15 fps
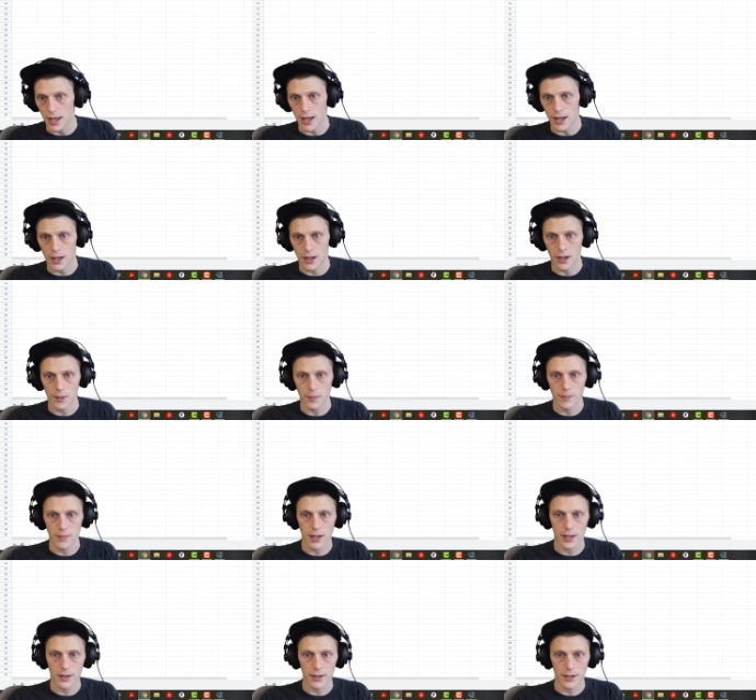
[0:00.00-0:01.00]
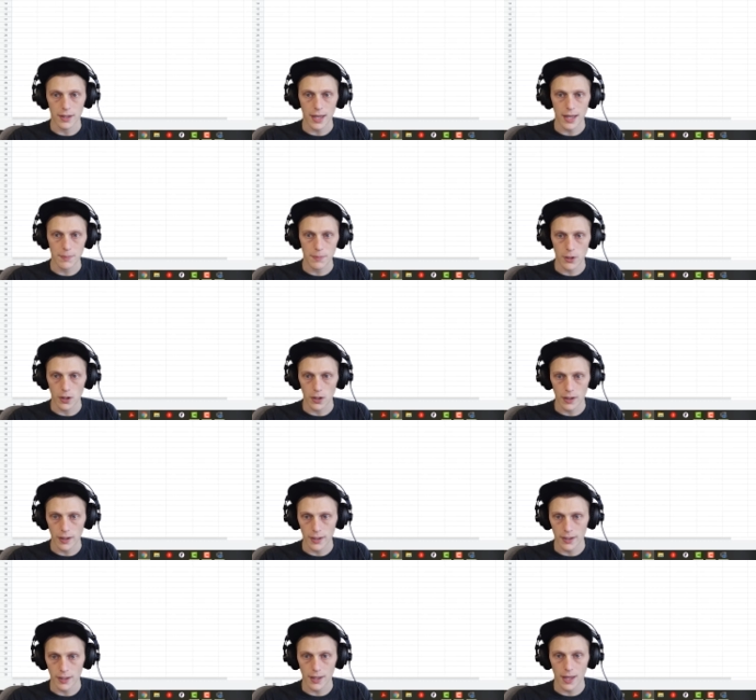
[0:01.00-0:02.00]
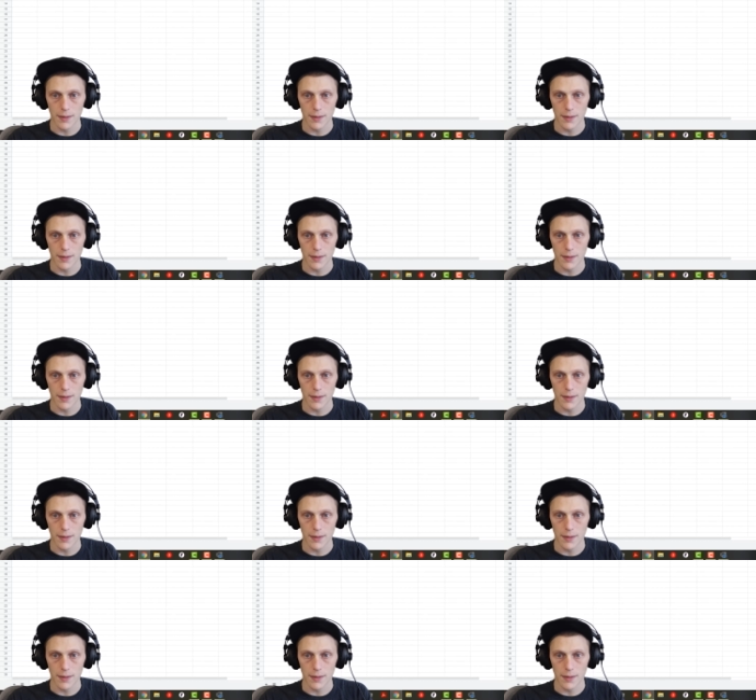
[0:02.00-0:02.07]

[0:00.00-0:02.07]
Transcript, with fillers: Um, and then the API